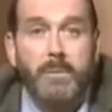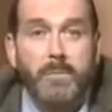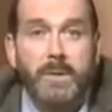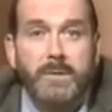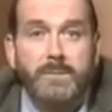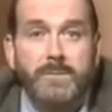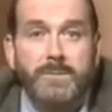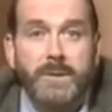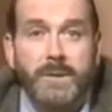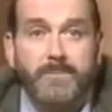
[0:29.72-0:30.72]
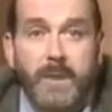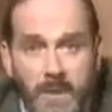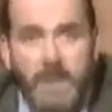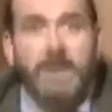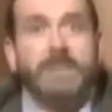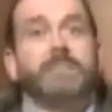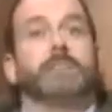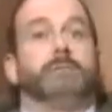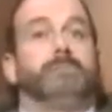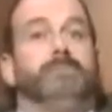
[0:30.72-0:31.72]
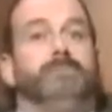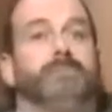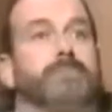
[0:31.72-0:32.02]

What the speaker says: probably on all three. So,